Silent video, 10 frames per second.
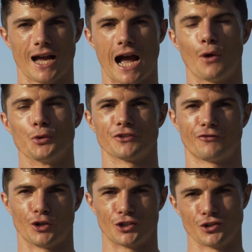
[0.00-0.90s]
hours of
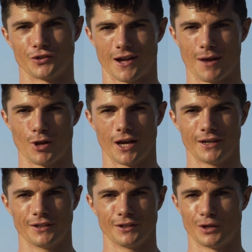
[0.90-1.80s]
footage in your
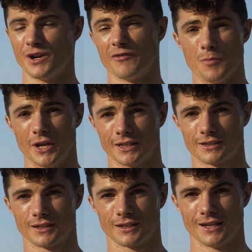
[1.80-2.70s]
timeline or even
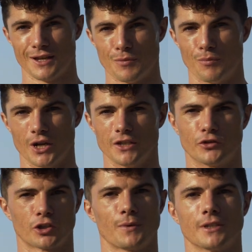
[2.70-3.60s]
minutes, but you've
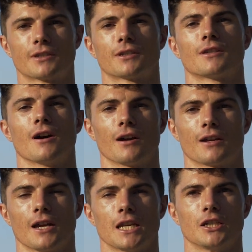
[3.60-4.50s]
just been stuck
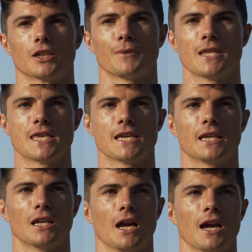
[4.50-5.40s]
and you've just been
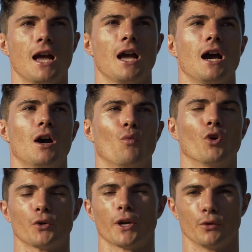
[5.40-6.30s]
thinking like,
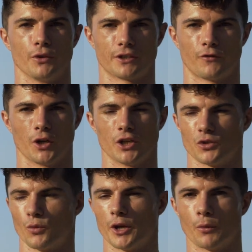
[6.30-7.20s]
what do I do with this footage?
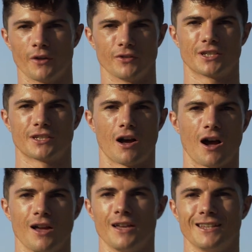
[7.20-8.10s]
Where do I even
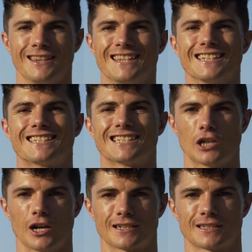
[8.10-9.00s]
start? This
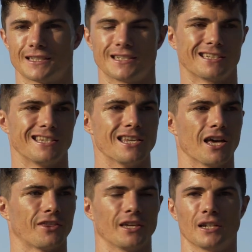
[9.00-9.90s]
sucks. This is
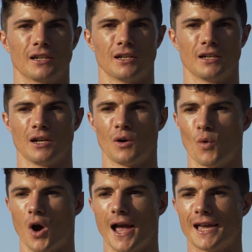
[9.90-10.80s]
nothing
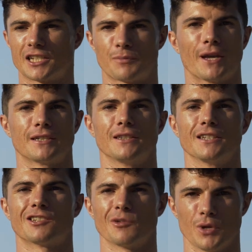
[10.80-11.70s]
what I expected
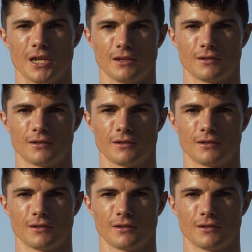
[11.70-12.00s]
this to be.